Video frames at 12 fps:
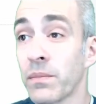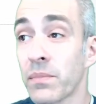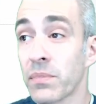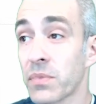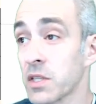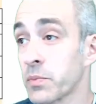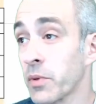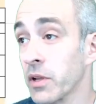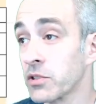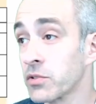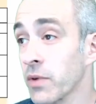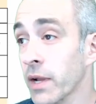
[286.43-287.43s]
This bit,
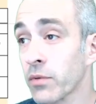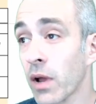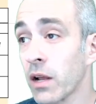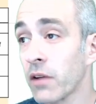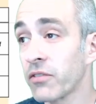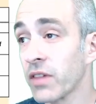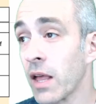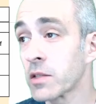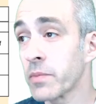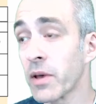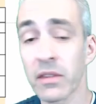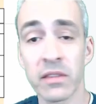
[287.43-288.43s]
direct write-off allowance
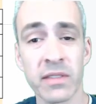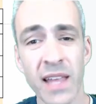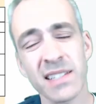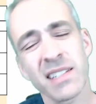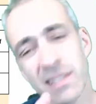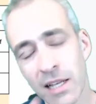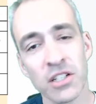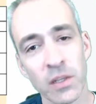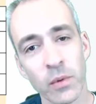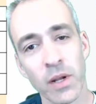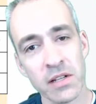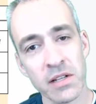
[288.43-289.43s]
method. That's essentially
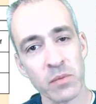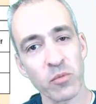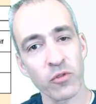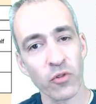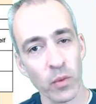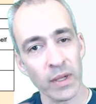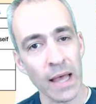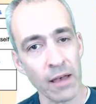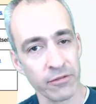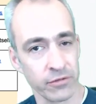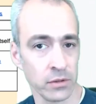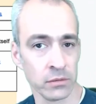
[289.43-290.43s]
what I did before we
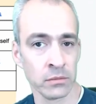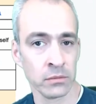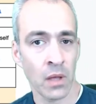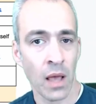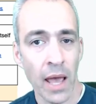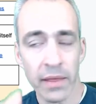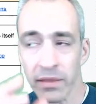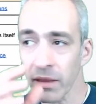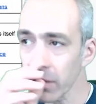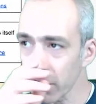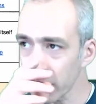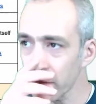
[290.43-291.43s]
left. And
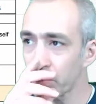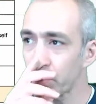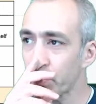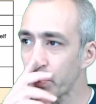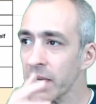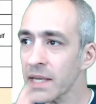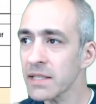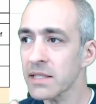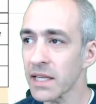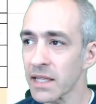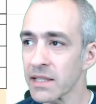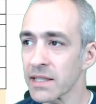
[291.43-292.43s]
the biggest
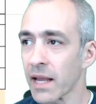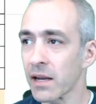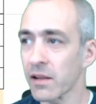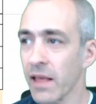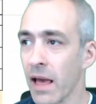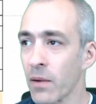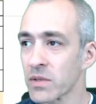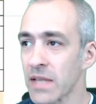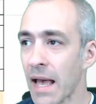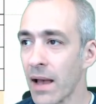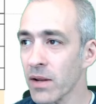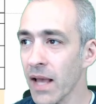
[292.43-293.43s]
thing to get out of that was
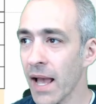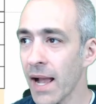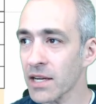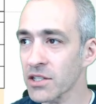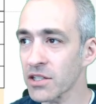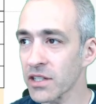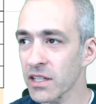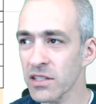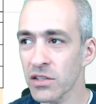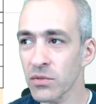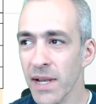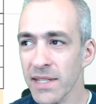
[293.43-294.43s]
how to actually, because
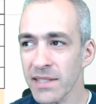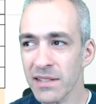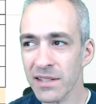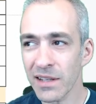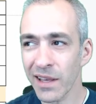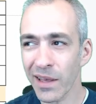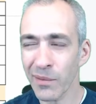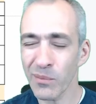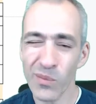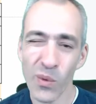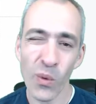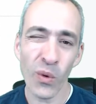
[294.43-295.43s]
the rest is
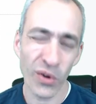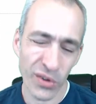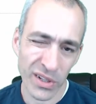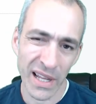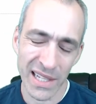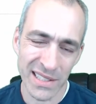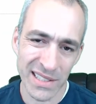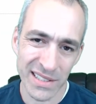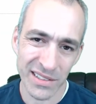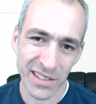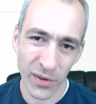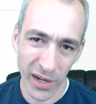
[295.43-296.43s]
more or less
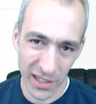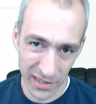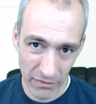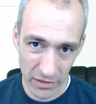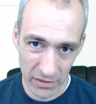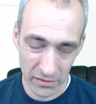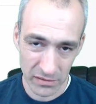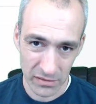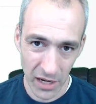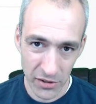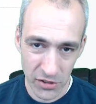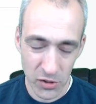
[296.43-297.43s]
grade 11.
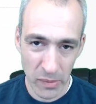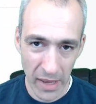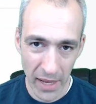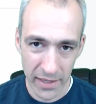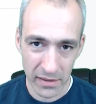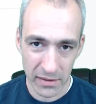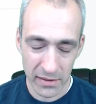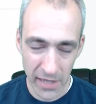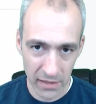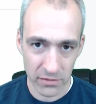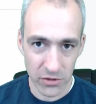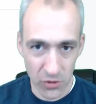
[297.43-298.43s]
How do you do bad
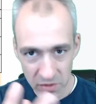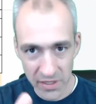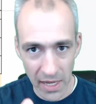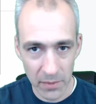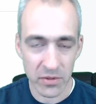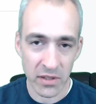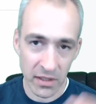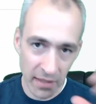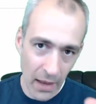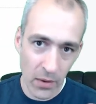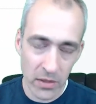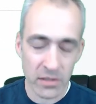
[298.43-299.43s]
debt? 2 steps, the
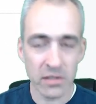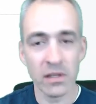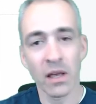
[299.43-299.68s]
allowance